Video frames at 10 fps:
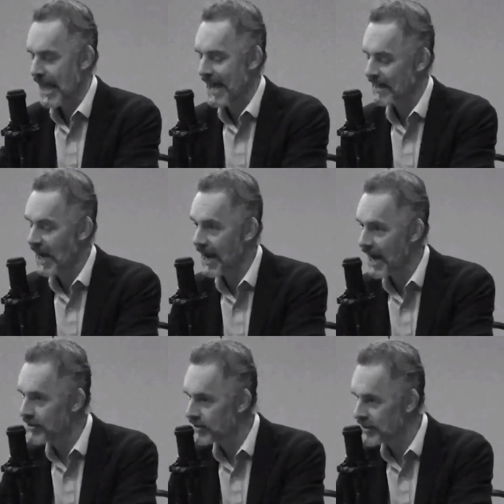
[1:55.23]
And I
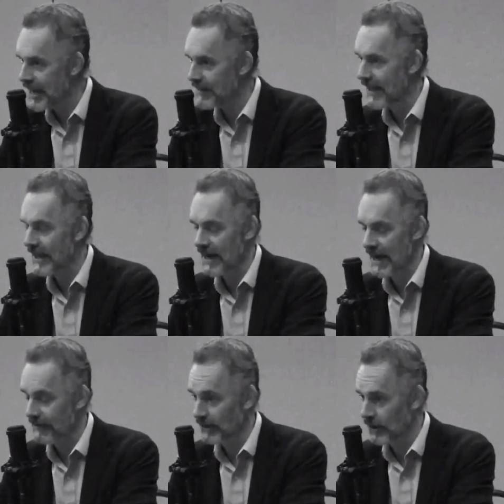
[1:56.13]
understand that, and I
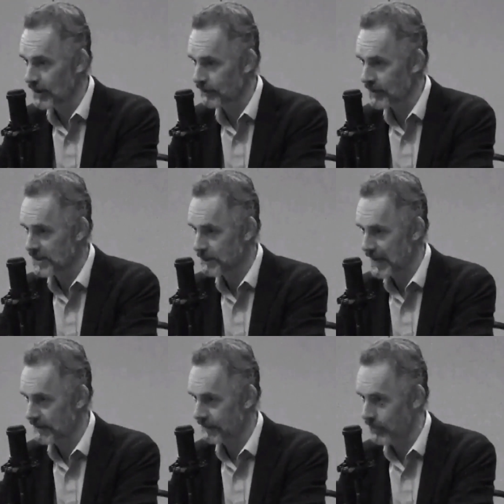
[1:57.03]
have a lot of
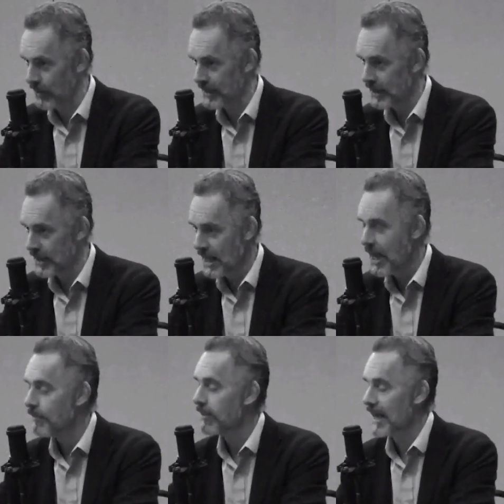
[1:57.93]
respect for it,
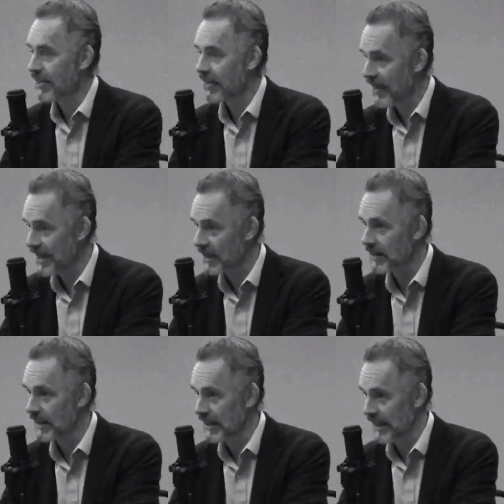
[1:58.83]
but I think
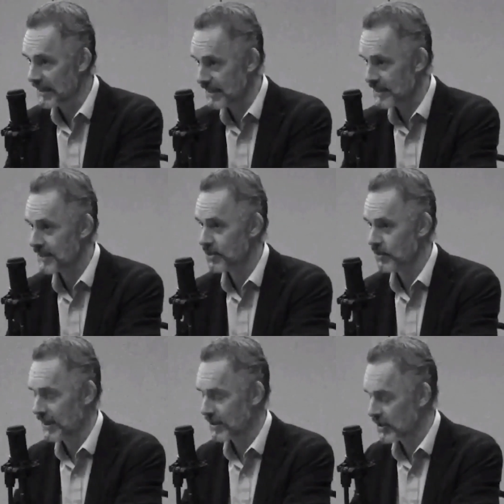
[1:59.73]
that in this
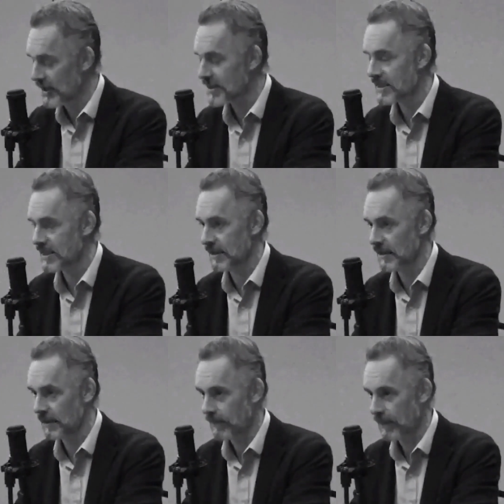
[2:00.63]
situation it's
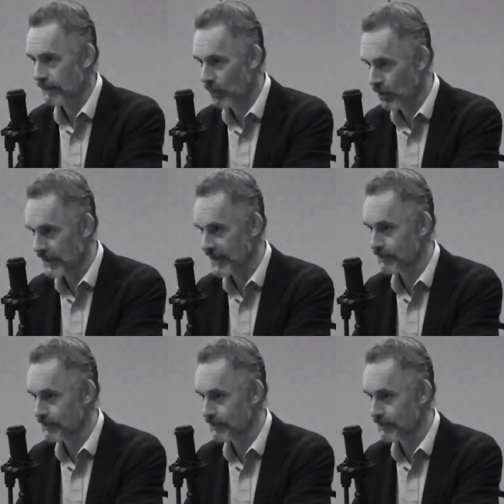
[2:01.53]
still morally